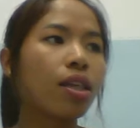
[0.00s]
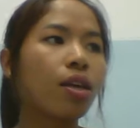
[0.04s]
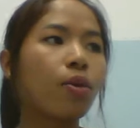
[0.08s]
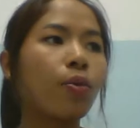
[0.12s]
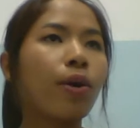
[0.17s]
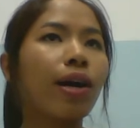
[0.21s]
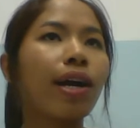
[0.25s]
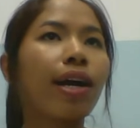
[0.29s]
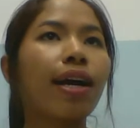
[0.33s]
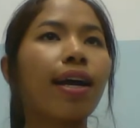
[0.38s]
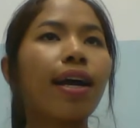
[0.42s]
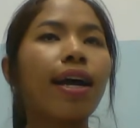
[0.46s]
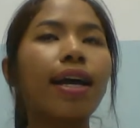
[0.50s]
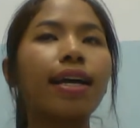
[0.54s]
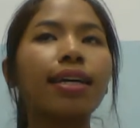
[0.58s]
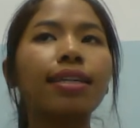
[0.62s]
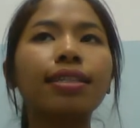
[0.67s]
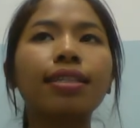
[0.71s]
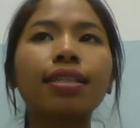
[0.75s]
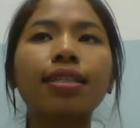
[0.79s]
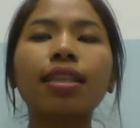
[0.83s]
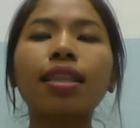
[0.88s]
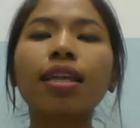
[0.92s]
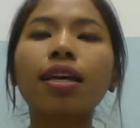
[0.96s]
they will
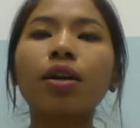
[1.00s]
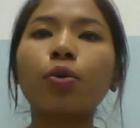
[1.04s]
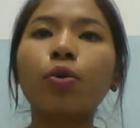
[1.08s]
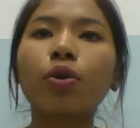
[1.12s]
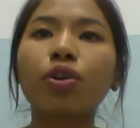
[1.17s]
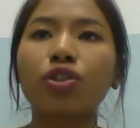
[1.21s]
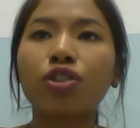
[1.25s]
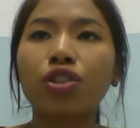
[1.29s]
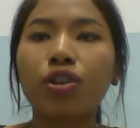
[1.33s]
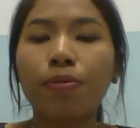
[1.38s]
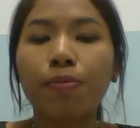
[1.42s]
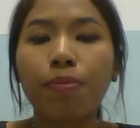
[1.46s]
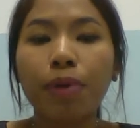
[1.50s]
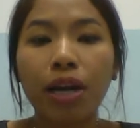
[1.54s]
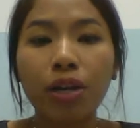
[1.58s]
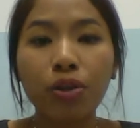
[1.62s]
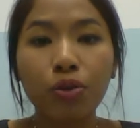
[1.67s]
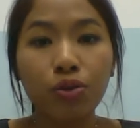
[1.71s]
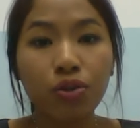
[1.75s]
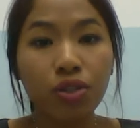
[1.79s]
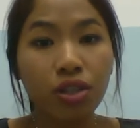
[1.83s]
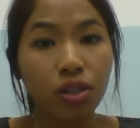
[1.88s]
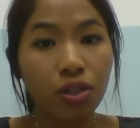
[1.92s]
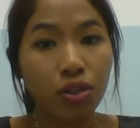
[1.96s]
ask the question by
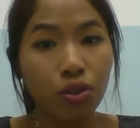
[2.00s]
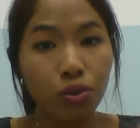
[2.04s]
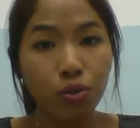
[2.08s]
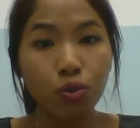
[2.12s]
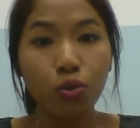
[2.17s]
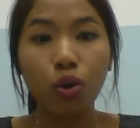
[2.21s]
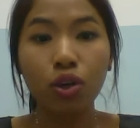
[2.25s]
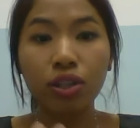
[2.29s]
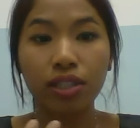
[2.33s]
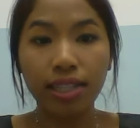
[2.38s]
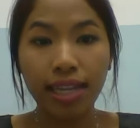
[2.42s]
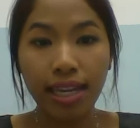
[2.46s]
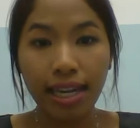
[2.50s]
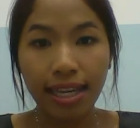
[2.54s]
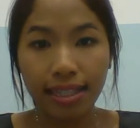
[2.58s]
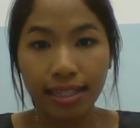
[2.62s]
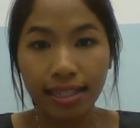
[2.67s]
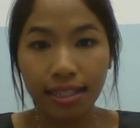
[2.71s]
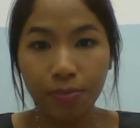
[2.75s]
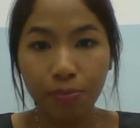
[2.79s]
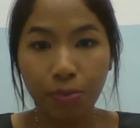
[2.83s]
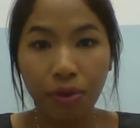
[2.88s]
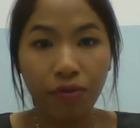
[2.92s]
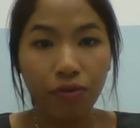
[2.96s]
using do or
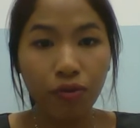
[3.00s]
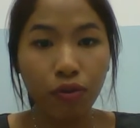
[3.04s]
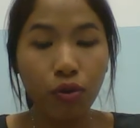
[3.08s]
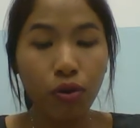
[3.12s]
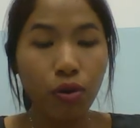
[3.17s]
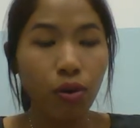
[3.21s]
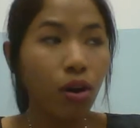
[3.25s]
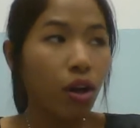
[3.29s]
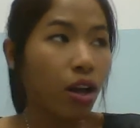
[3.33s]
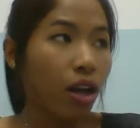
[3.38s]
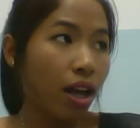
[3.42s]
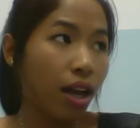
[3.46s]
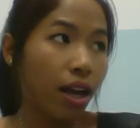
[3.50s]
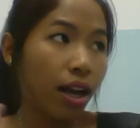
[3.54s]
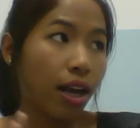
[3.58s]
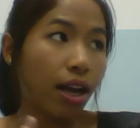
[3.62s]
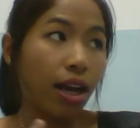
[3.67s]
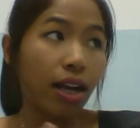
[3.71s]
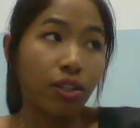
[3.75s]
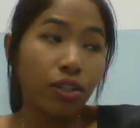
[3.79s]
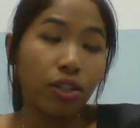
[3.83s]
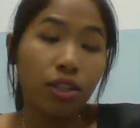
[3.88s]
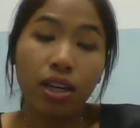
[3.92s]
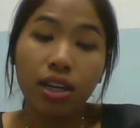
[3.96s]
test before
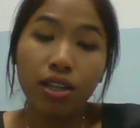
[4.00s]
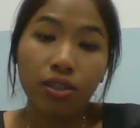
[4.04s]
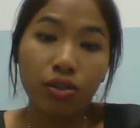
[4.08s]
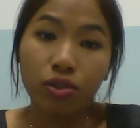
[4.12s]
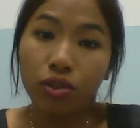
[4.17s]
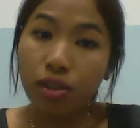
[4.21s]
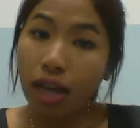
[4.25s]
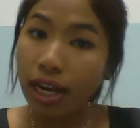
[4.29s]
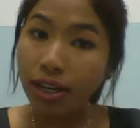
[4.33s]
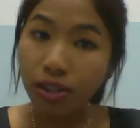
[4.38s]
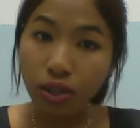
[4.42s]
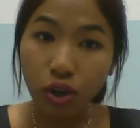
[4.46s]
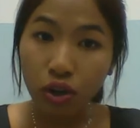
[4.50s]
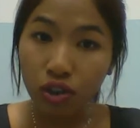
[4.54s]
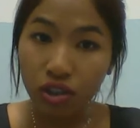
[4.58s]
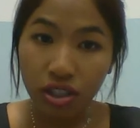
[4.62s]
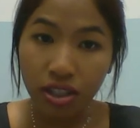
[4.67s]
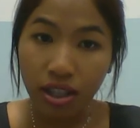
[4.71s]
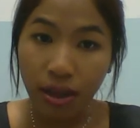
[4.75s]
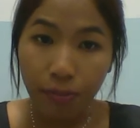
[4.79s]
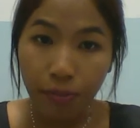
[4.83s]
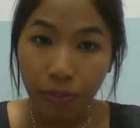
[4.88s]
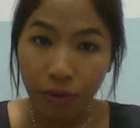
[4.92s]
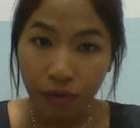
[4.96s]
I taught them